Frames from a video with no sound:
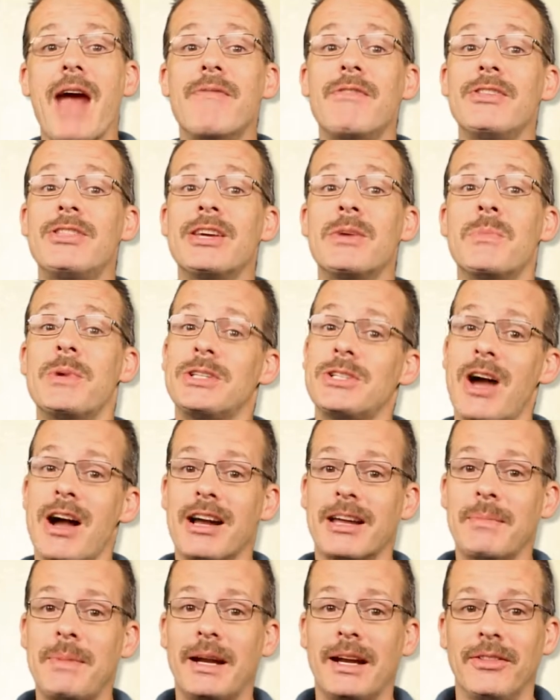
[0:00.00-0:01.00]
everything we
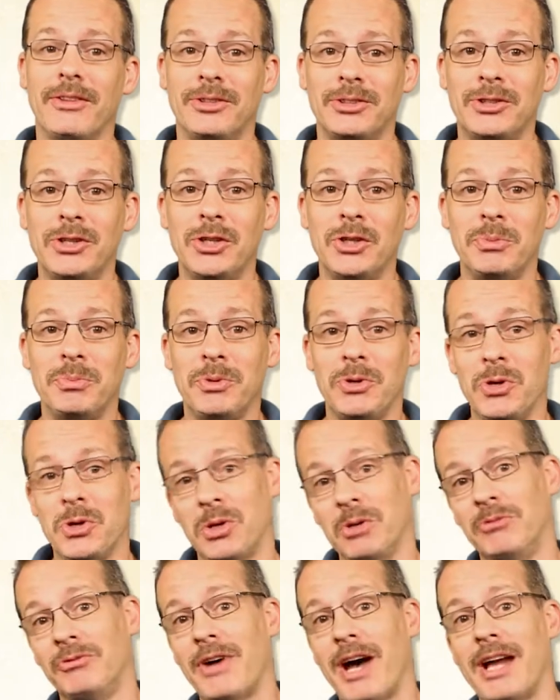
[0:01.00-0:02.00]
talk about on The Scoop you
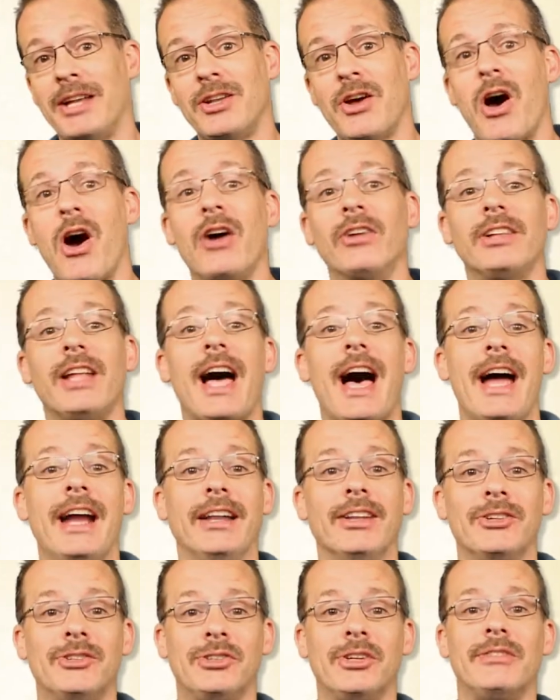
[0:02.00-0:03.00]
can find online
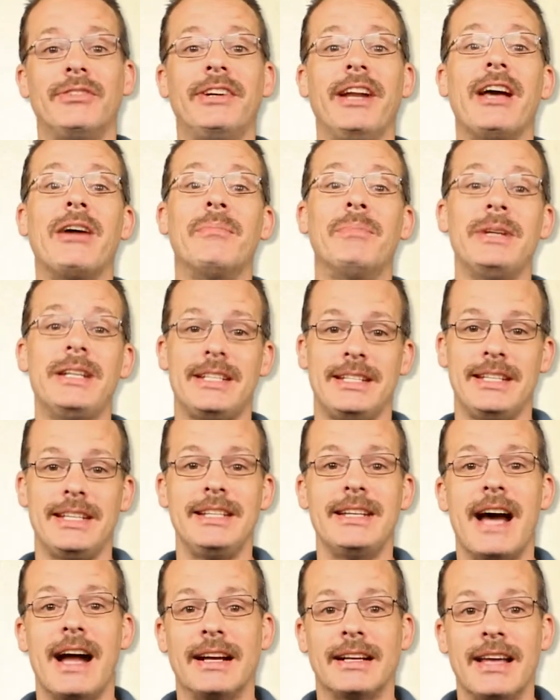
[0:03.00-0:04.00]
at
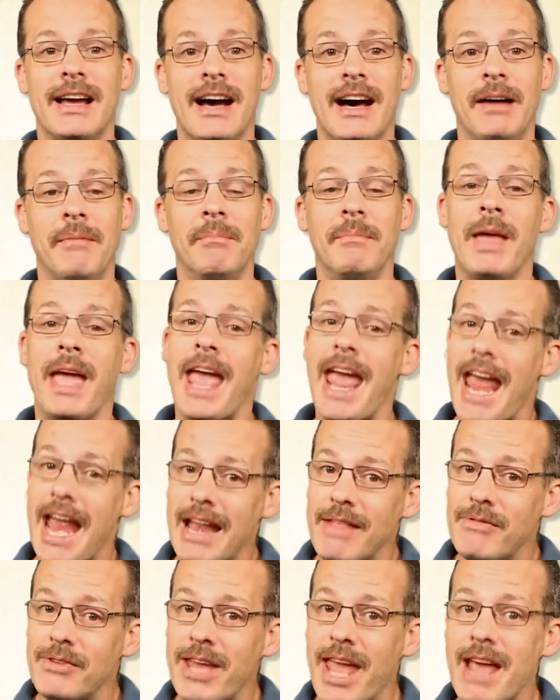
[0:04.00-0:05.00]
silverdalebc.com.
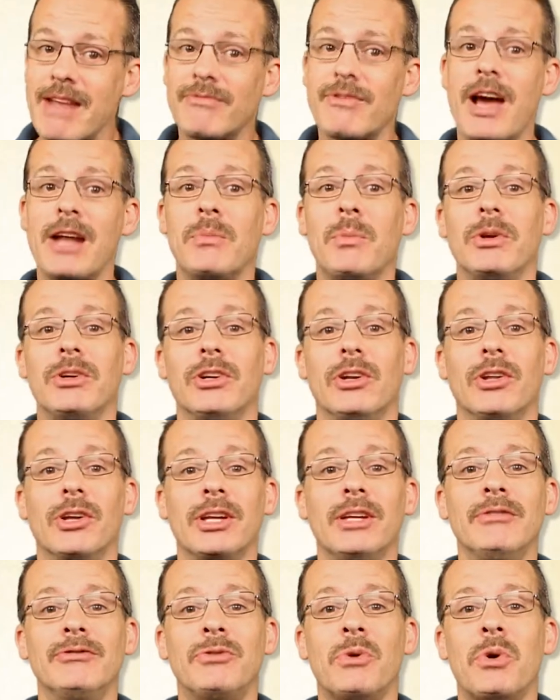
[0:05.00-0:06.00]
And if you can't find what you're
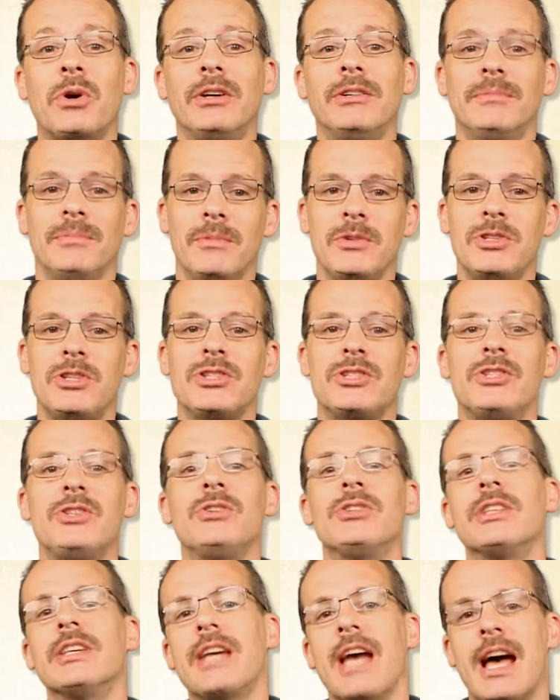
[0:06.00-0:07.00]
looking for, just
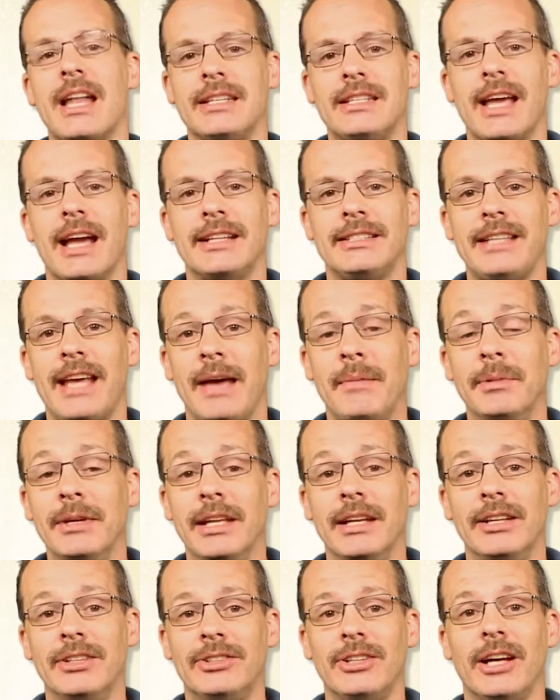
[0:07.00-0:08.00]
use the contact tab to
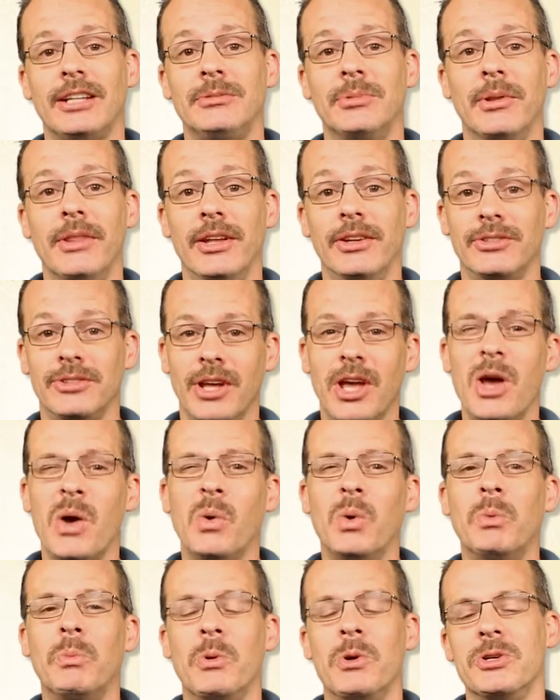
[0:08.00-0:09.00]
get in touch with us.
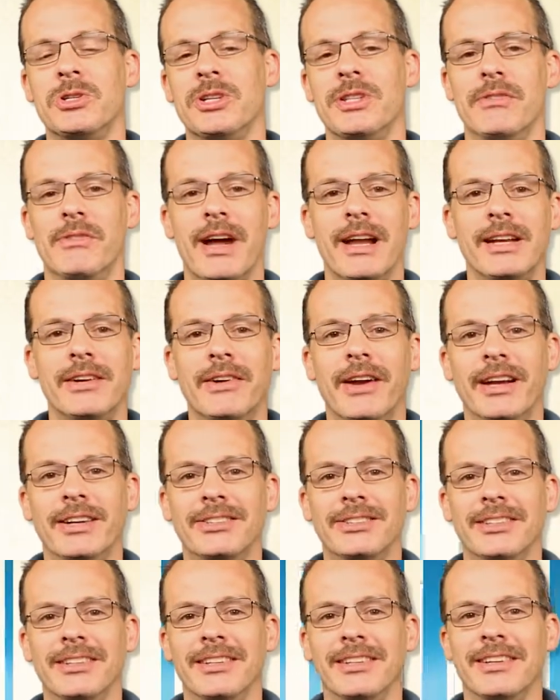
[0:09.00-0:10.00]
We'll point you in the right
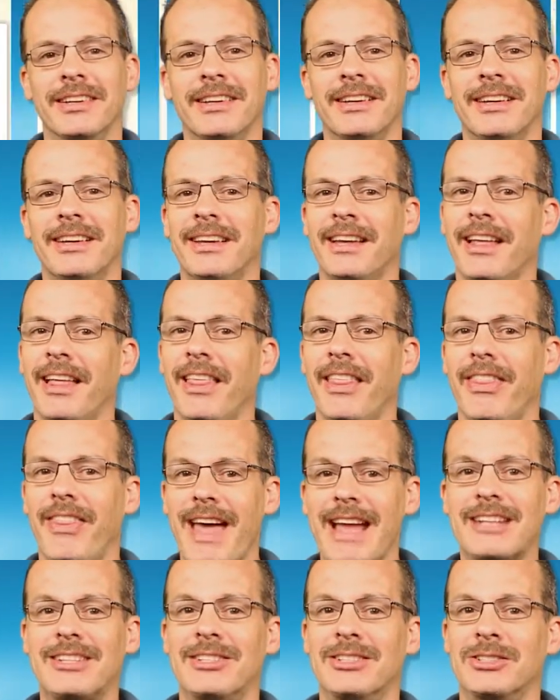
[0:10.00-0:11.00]
direction.
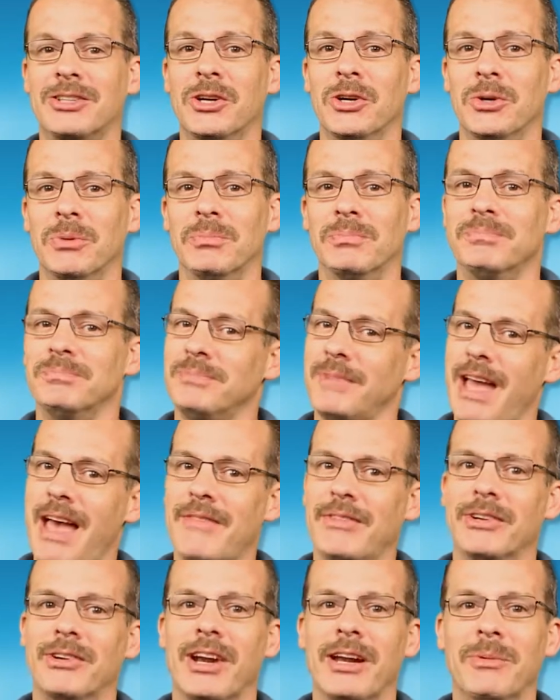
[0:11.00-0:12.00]
That's The Scoop.
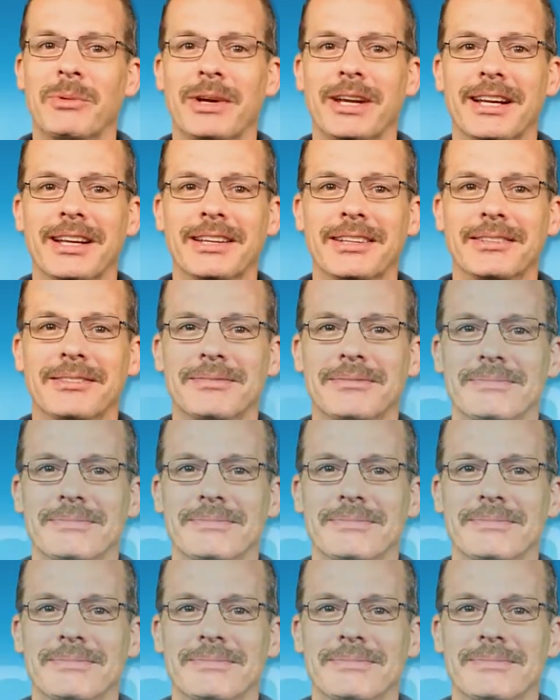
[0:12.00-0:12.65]
Have a great week.